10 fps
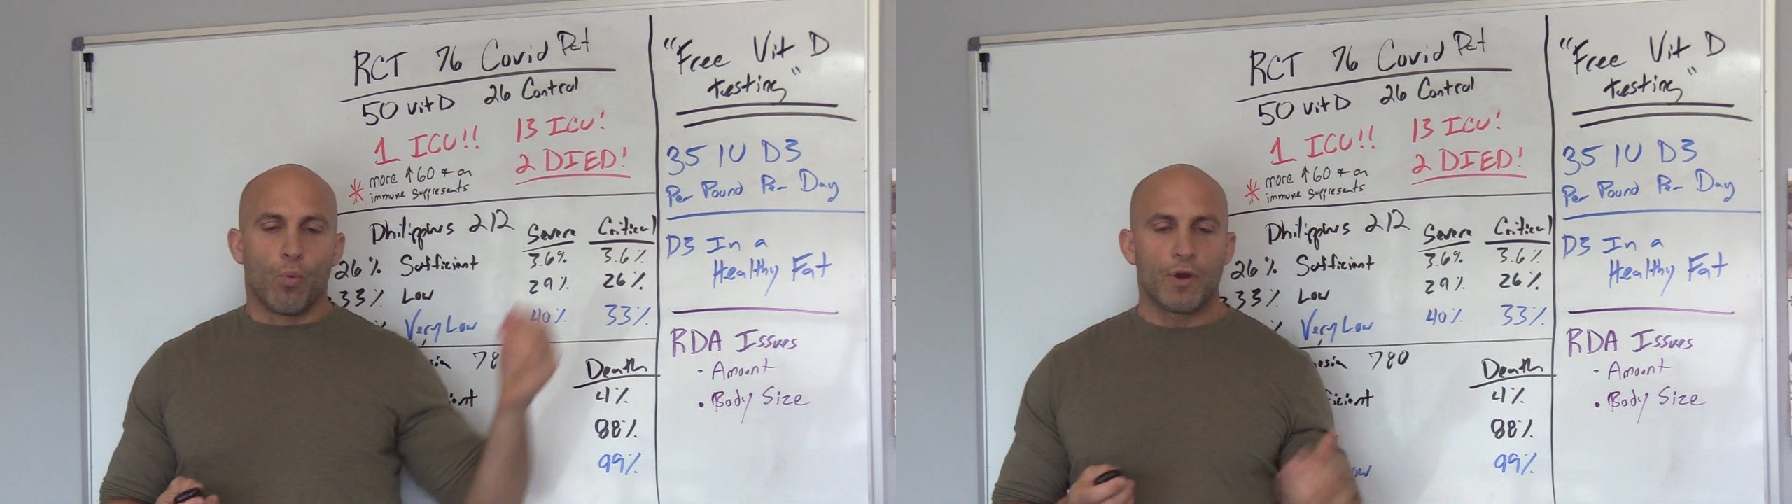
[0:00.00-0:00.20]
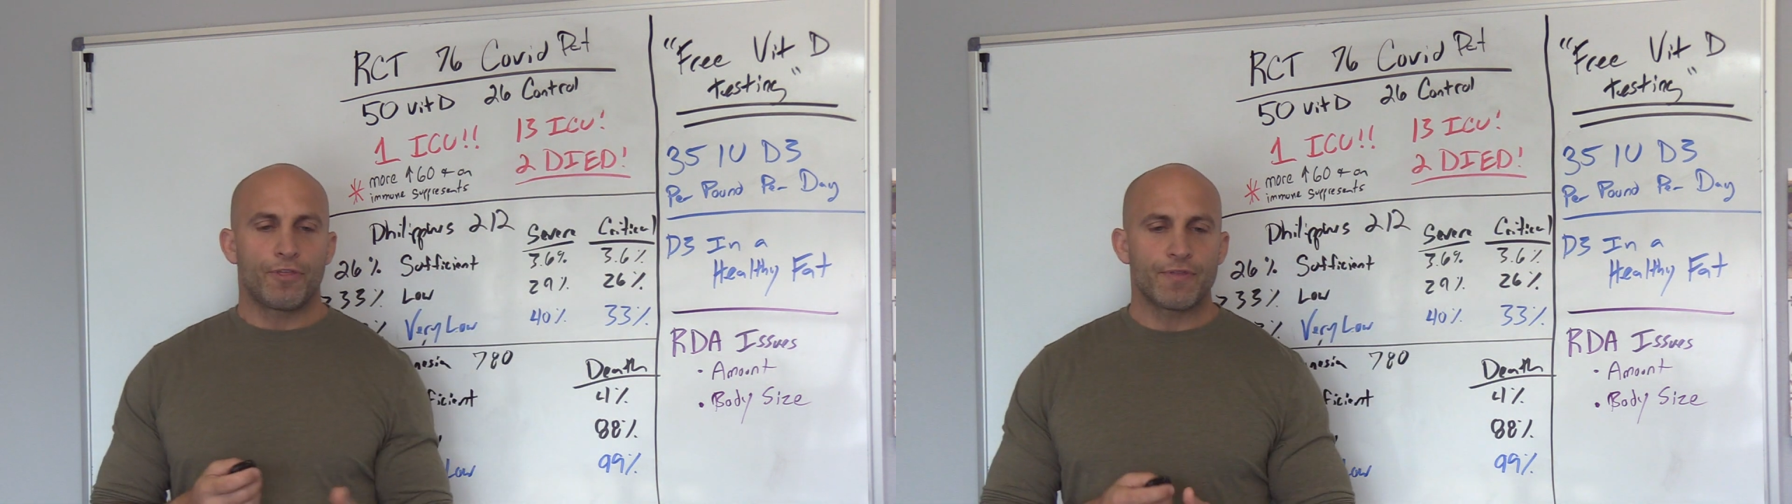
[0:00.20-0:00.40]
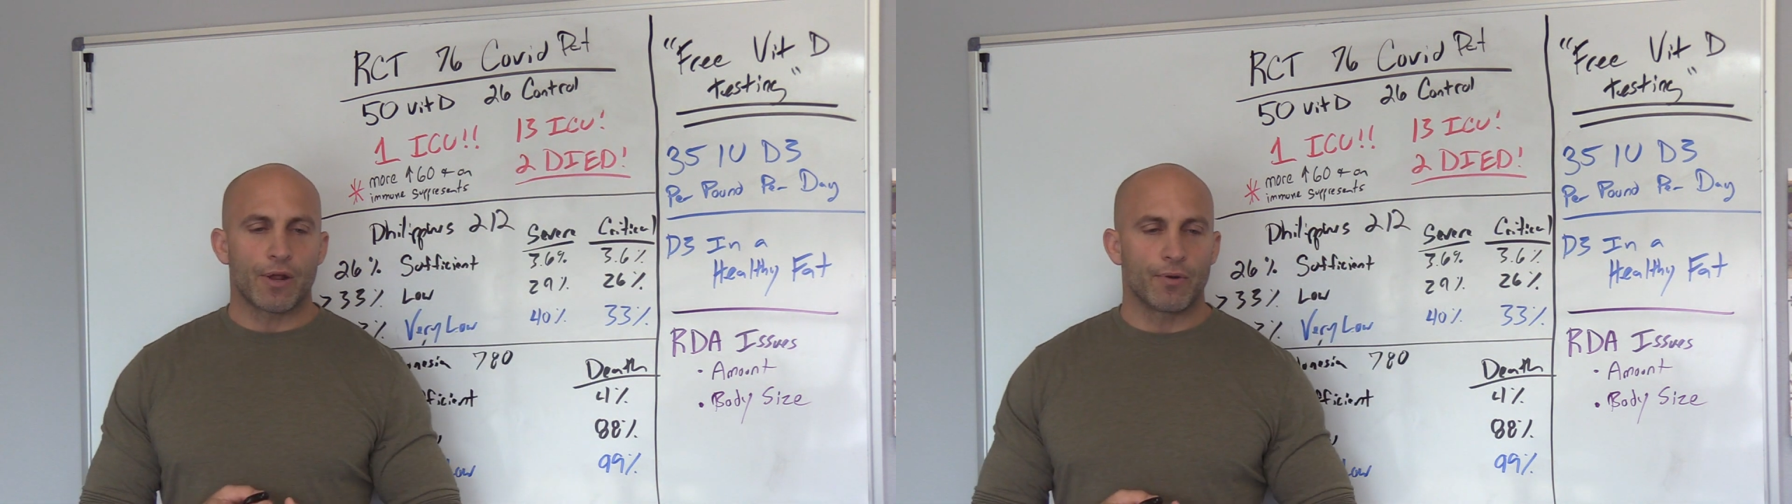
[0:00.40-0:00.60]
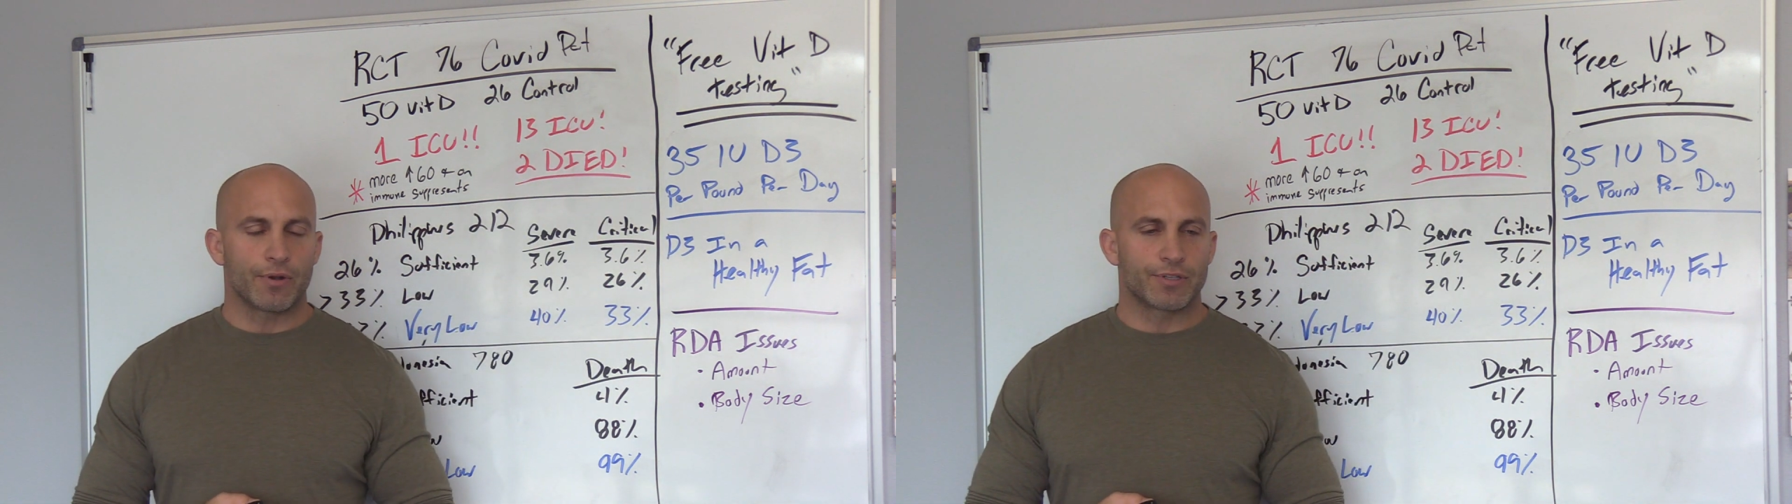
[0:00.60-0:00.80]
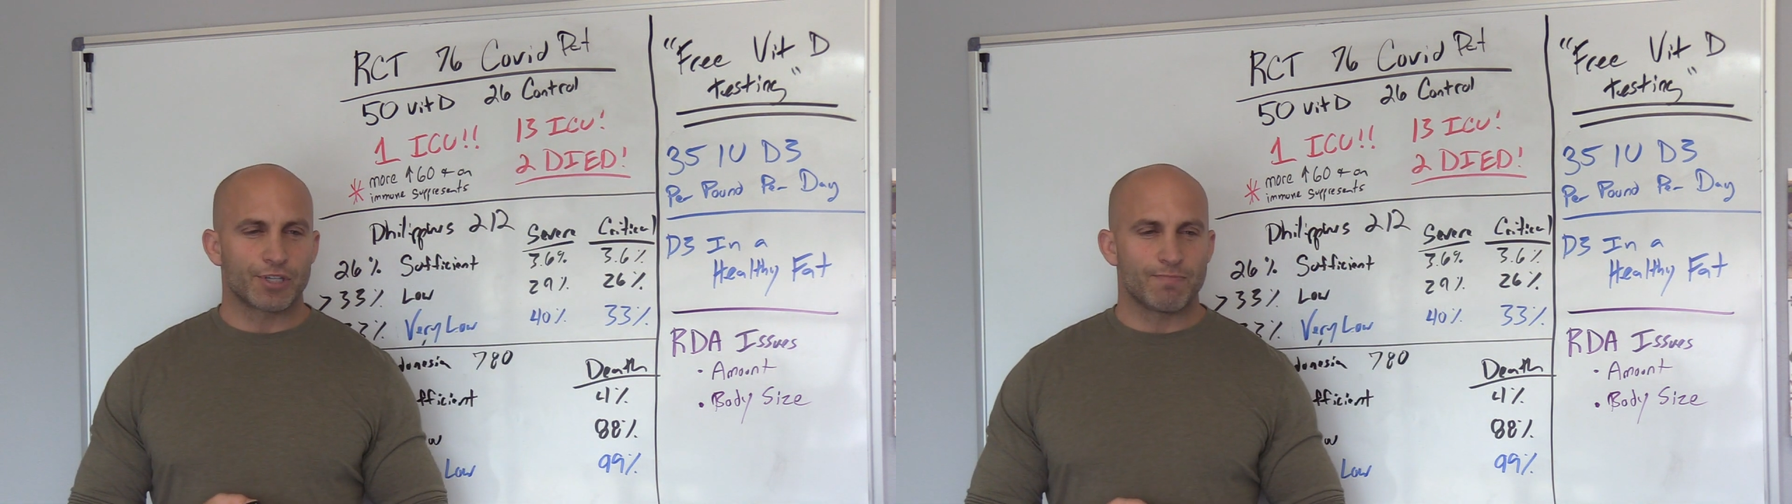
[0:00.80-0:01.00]
one thing
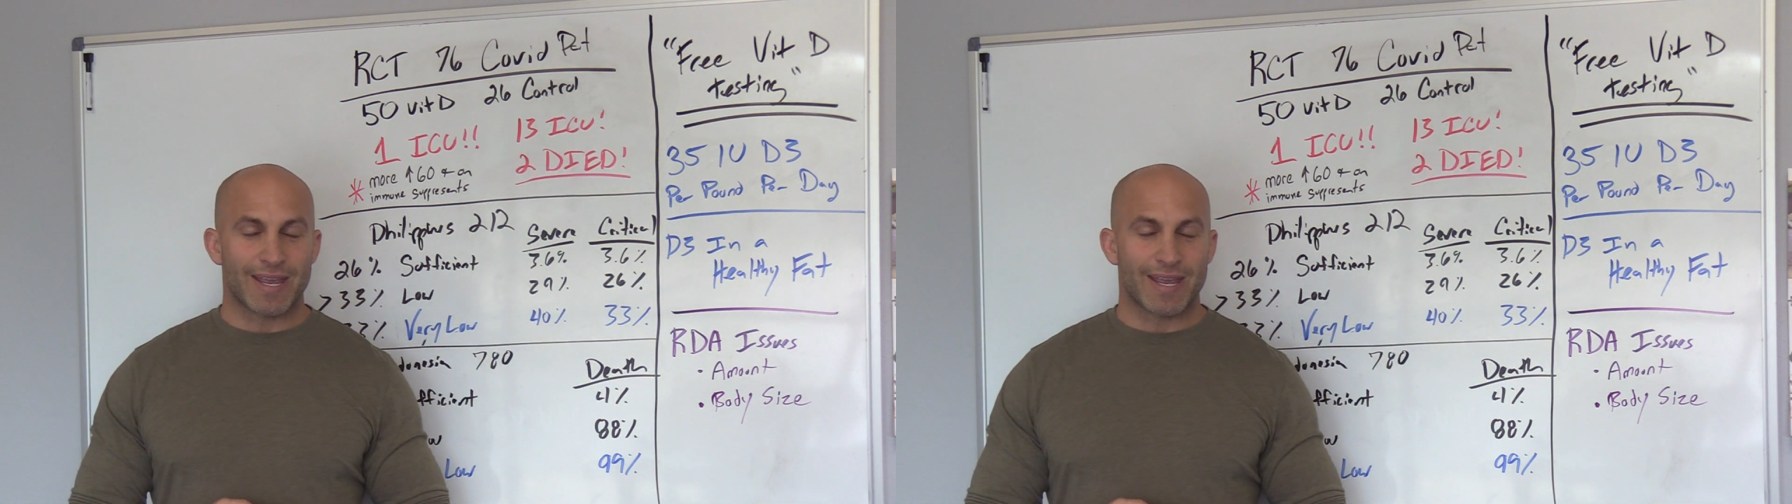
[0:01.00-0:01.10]
that doesn't